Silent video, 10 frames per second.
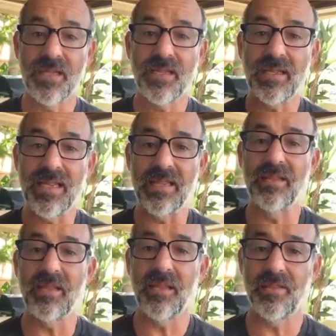
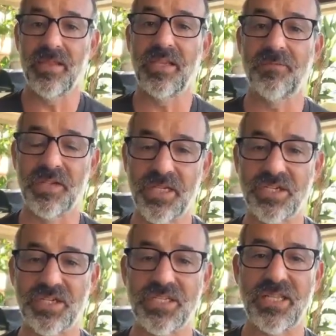in the different
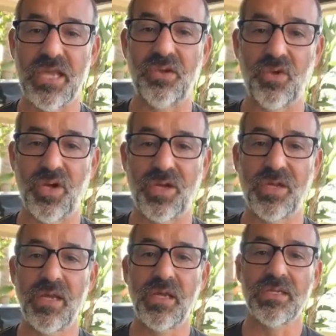dishes that you cook.
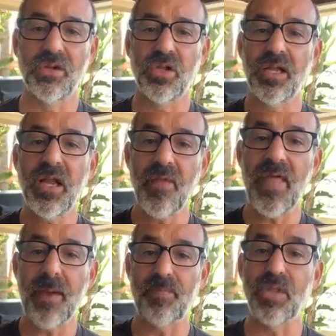So click on
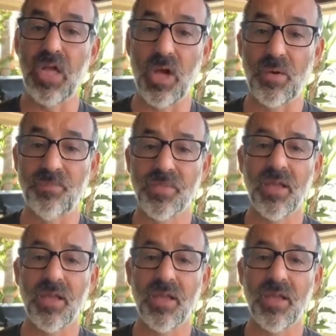that below.